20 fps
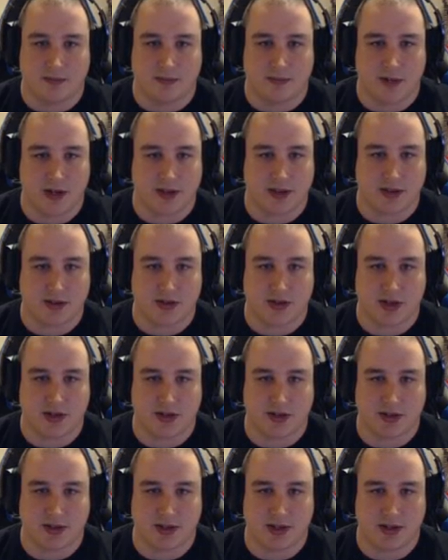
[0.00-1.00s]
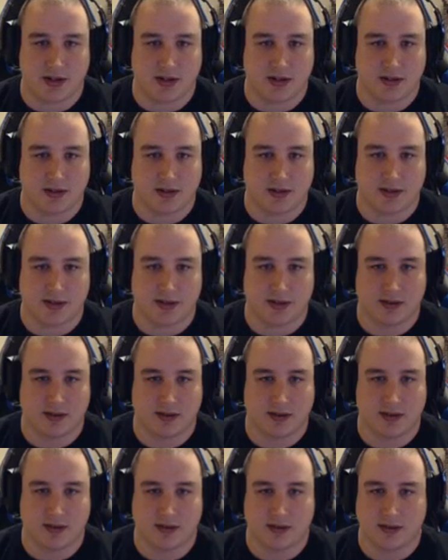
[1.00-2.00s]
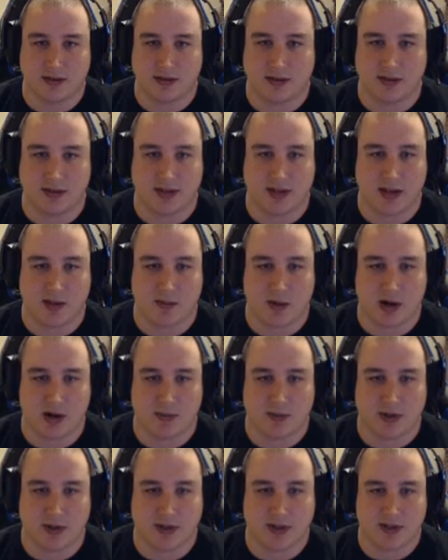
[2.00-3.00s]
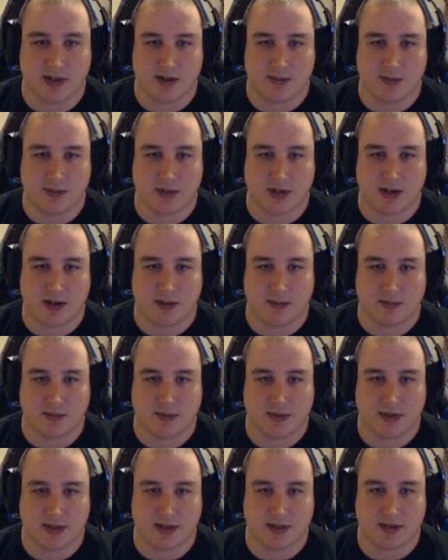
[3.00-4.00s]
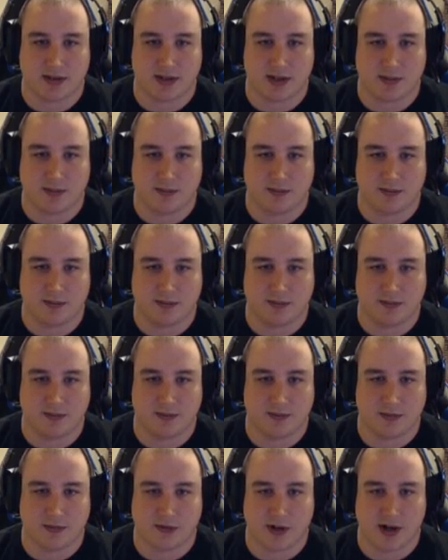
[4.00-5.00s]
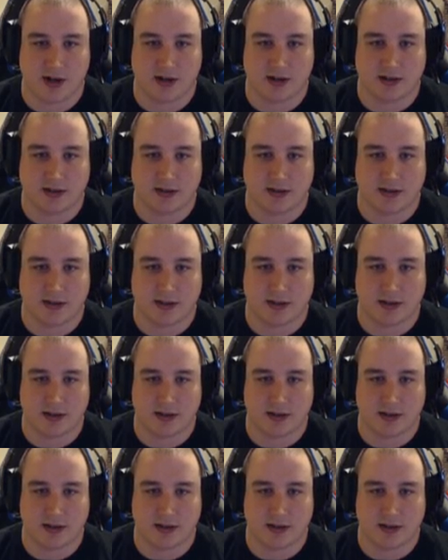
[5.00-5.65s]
Nothing changes here. Still the same armor, same gems, same rings.